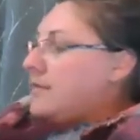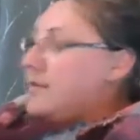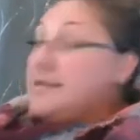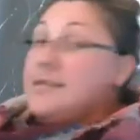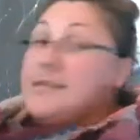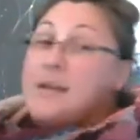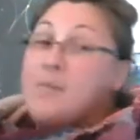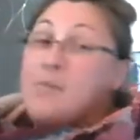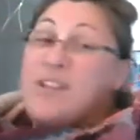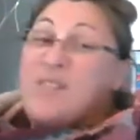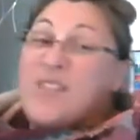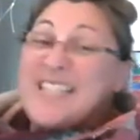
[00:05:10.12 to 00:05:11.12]
This time we
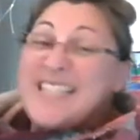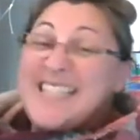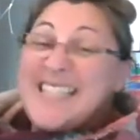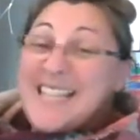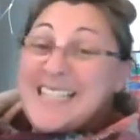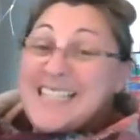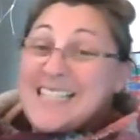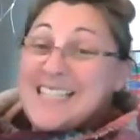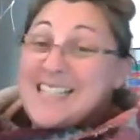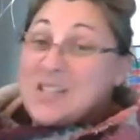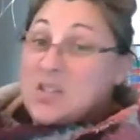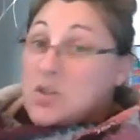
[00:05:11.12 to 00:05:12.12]
have a sentence,
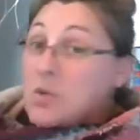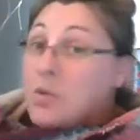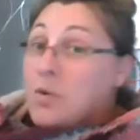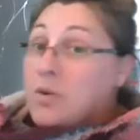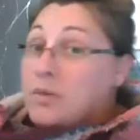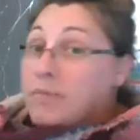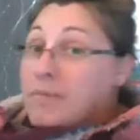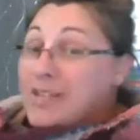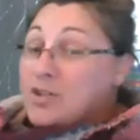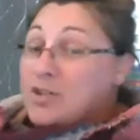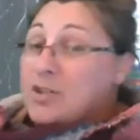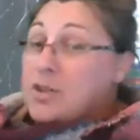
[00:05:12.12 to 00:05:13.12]
so make
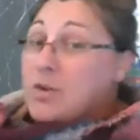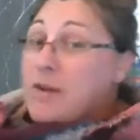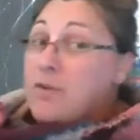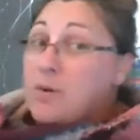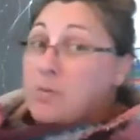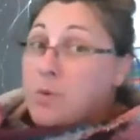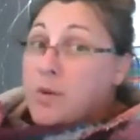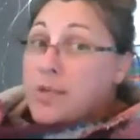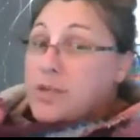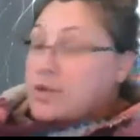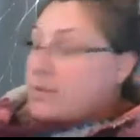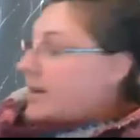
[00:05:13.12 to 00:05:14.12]
sure you have your
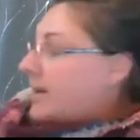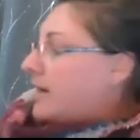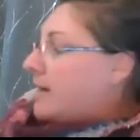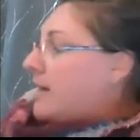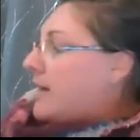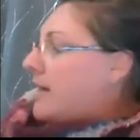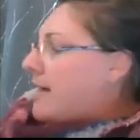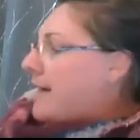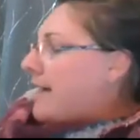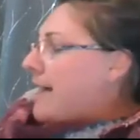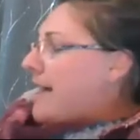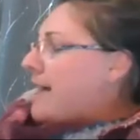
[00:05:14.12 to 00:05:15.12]
pointer ready.
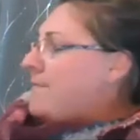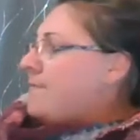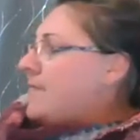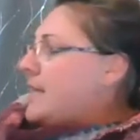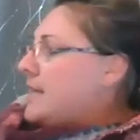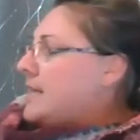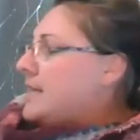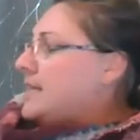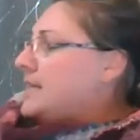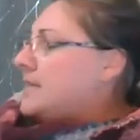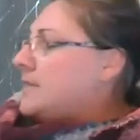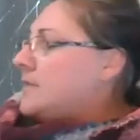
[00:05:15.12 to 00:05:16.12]
F
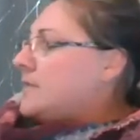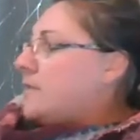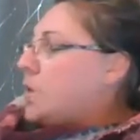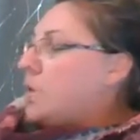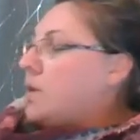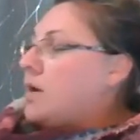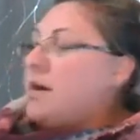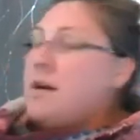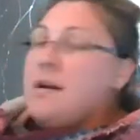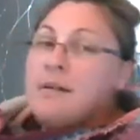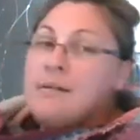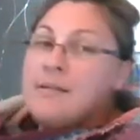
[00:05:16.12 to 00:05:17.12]
is
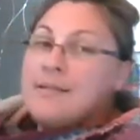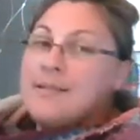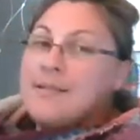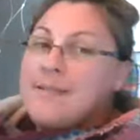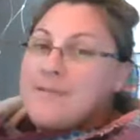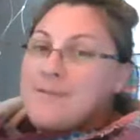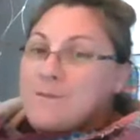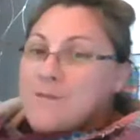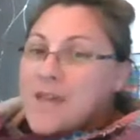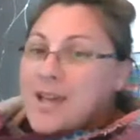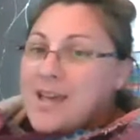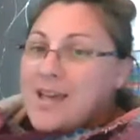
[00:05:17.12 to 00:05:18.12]
for
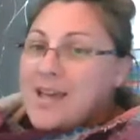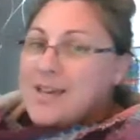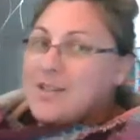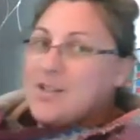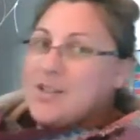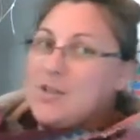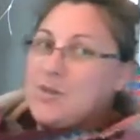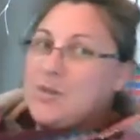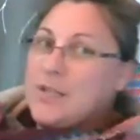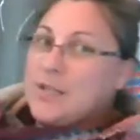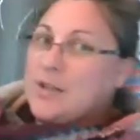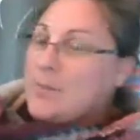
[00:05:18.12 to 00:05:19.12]
fan. Good
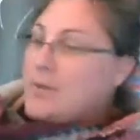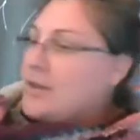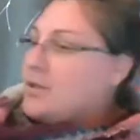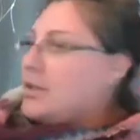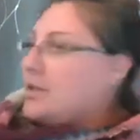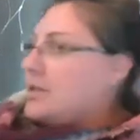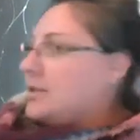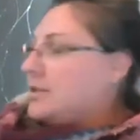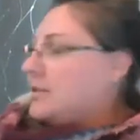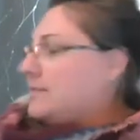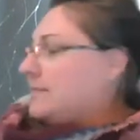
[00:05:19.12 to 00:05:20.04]
using your pictures.